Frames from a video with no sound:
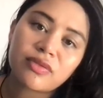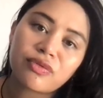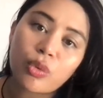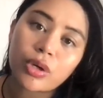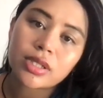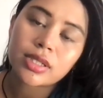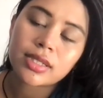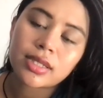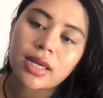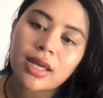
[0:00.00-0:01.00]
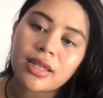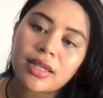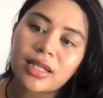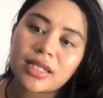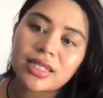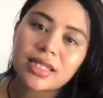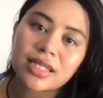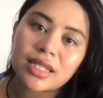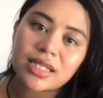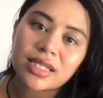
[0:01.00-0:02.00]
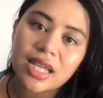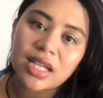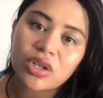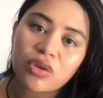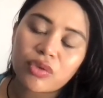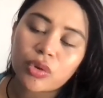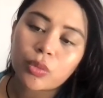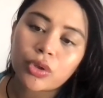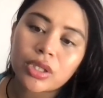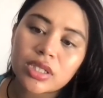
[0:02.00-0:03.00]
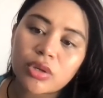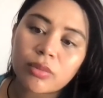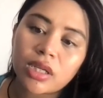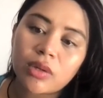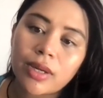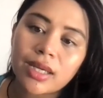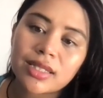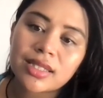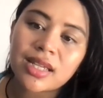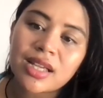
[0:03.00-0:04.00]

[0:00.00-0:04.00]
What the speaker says: force that exists and has taken over the world in so many ways.